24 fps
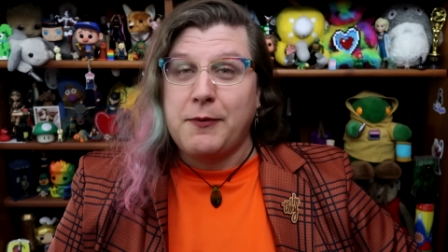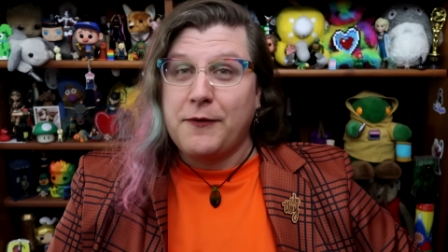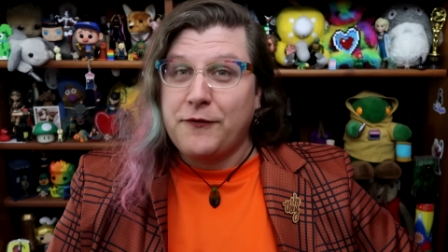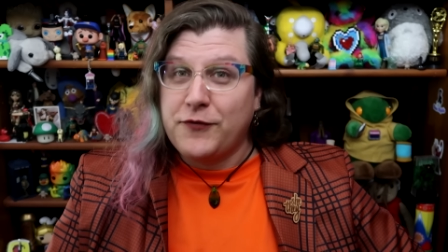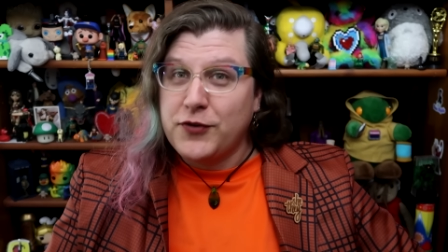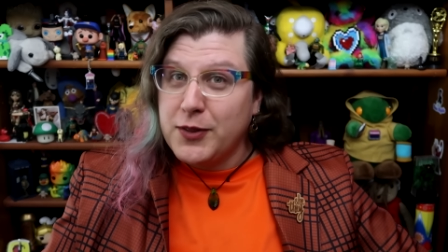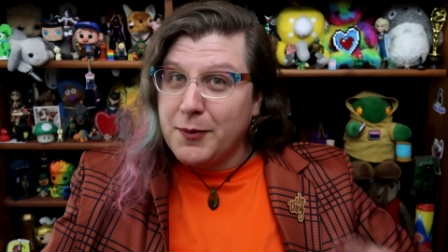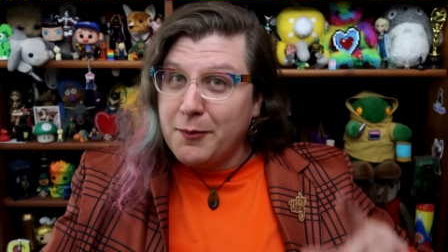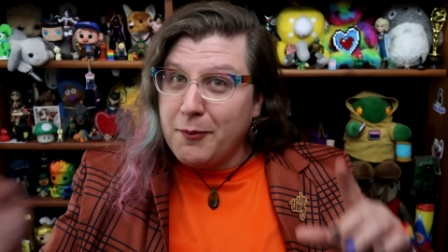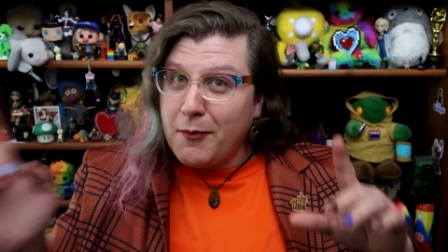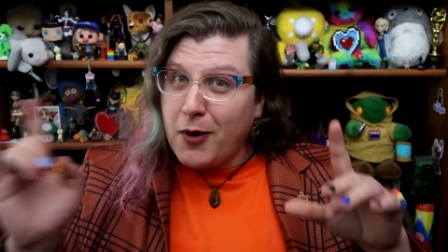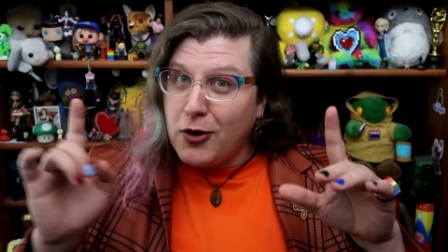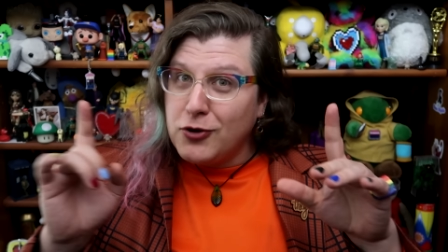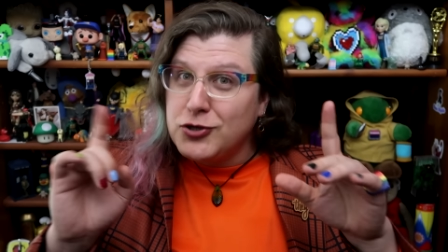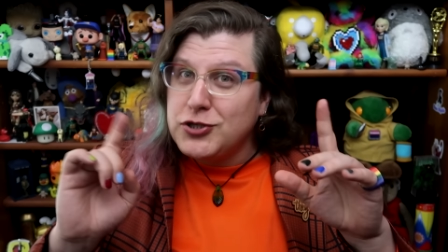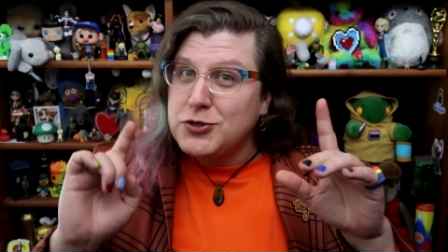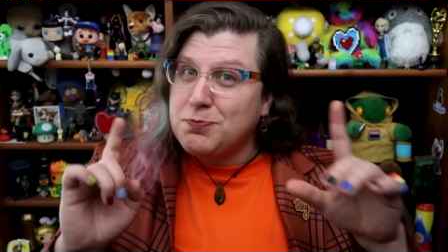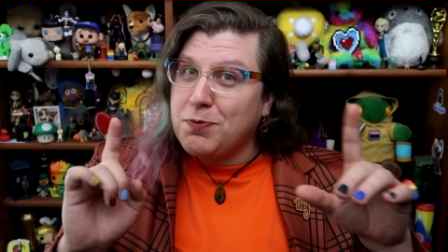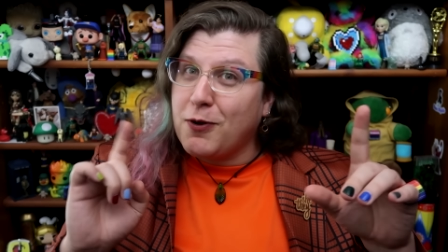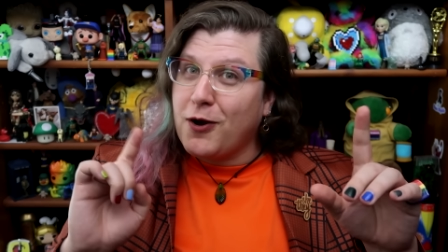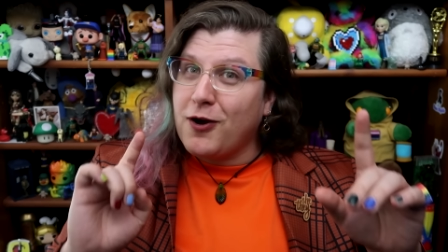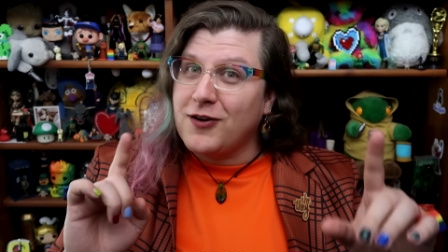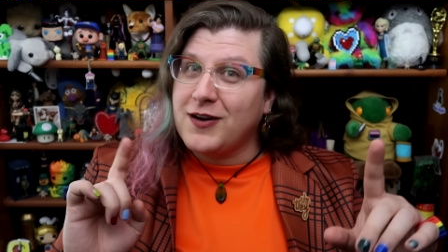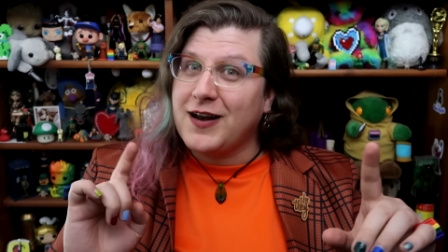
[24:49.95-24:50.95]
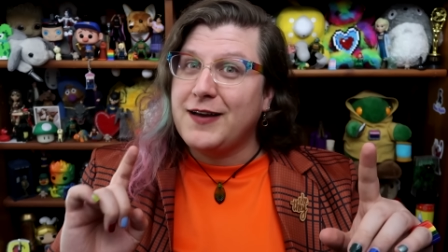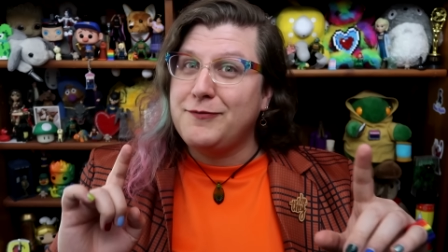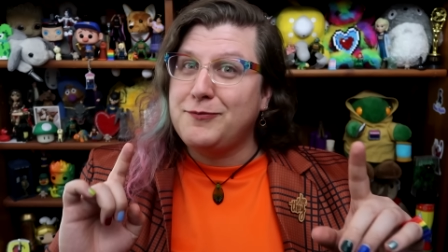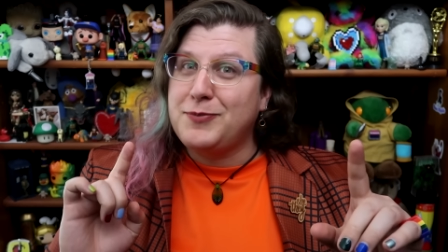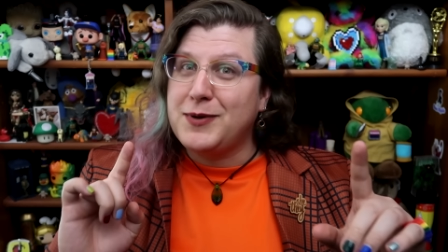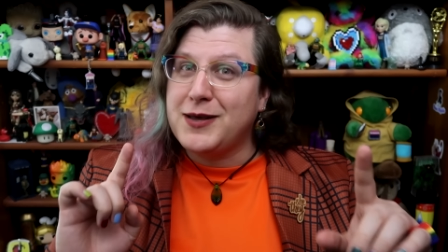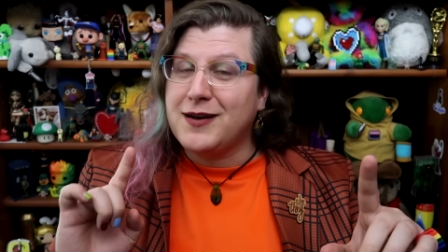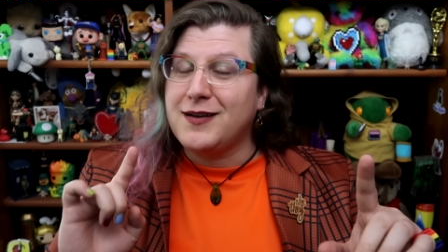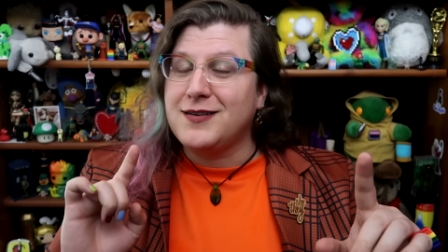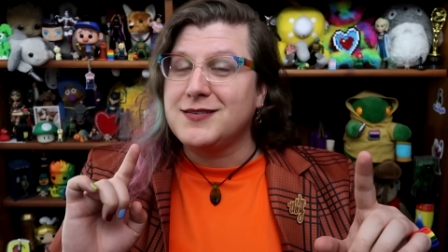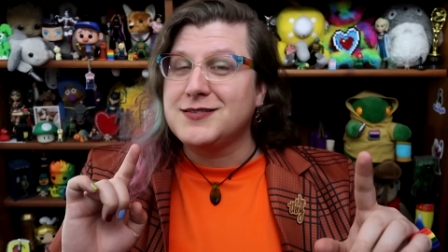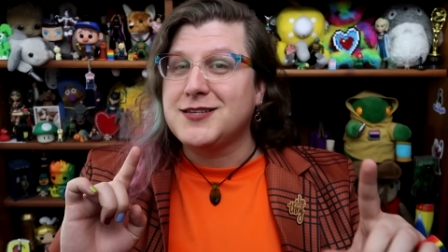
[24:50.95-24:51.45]
But for the most part, I've
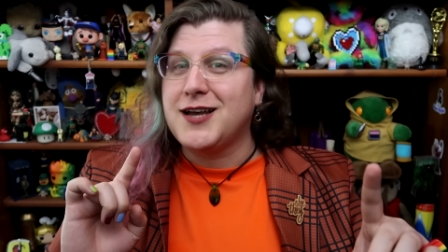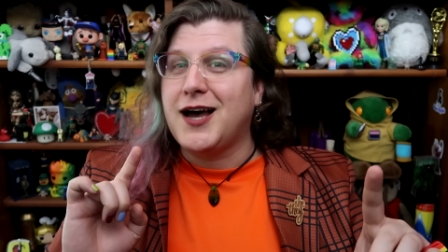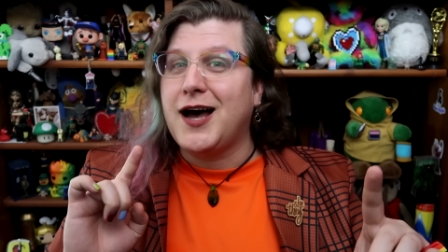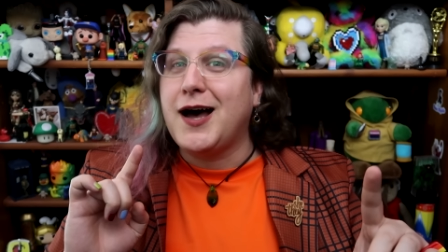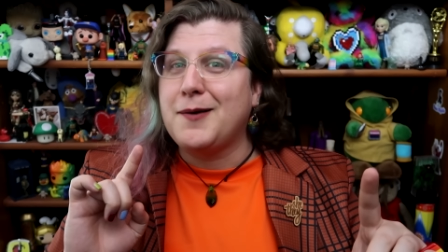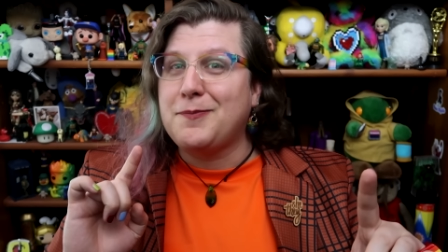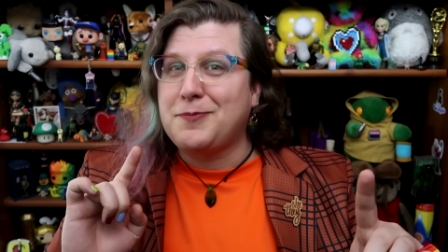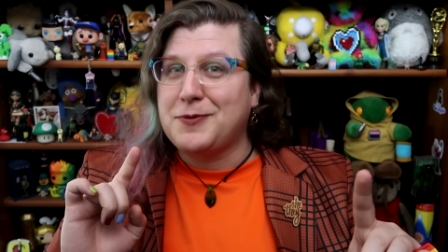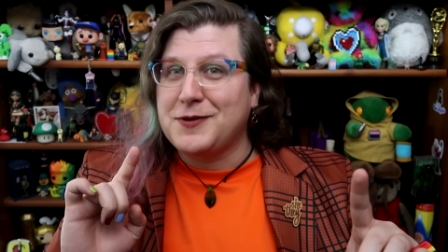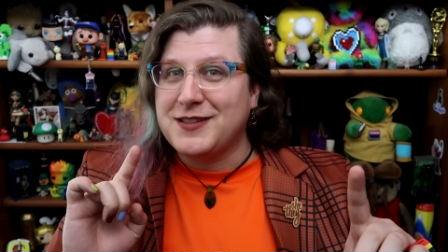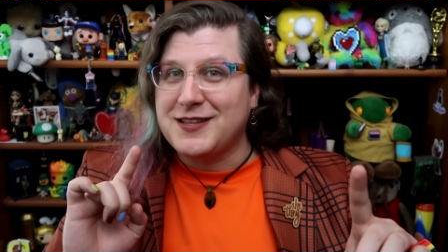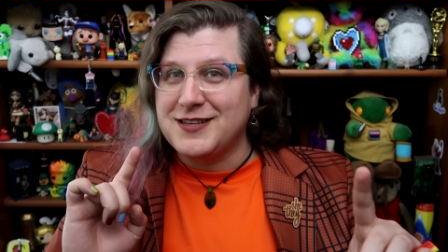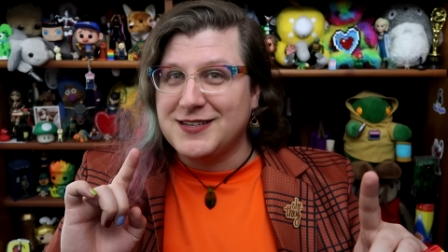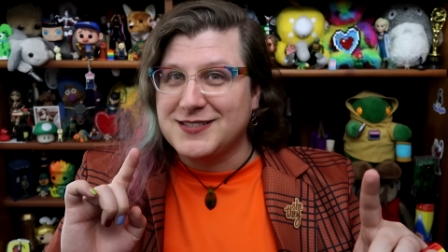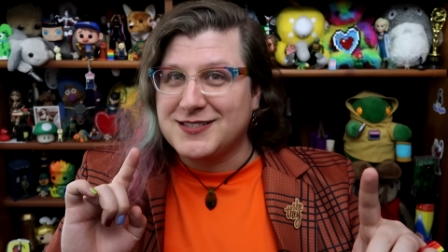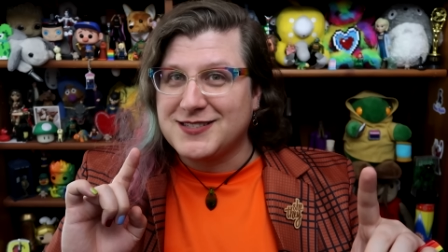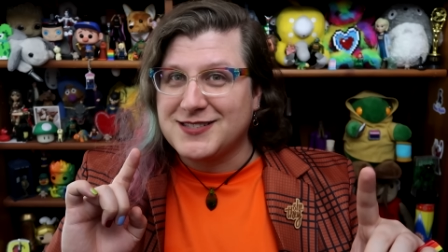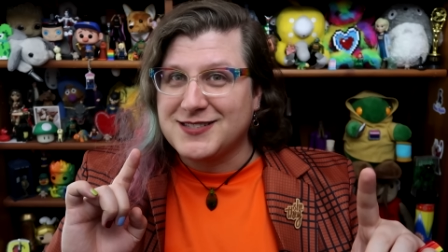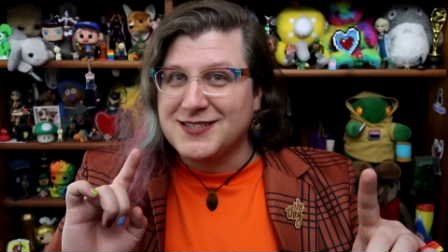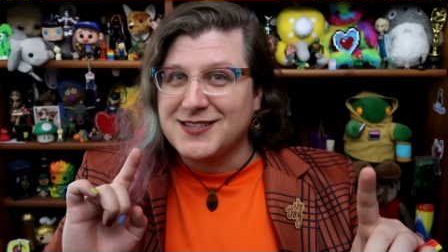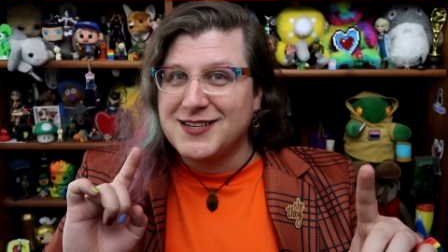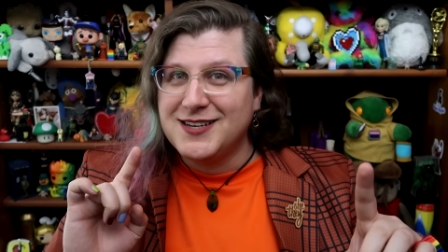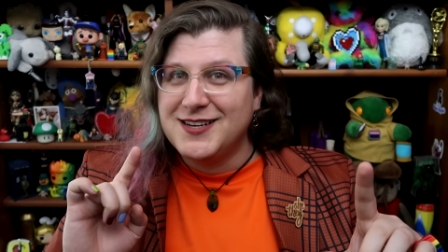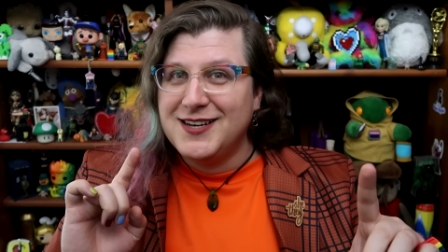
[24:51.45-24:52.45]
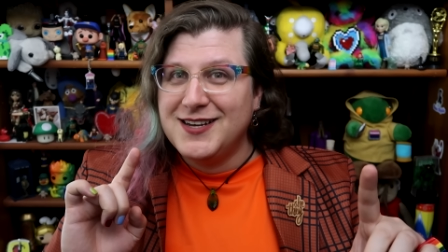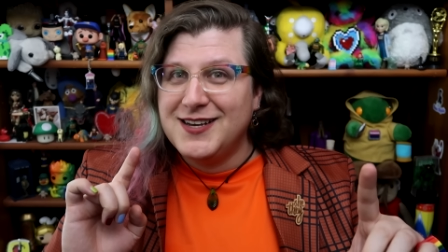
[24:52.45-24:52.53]
been on top of this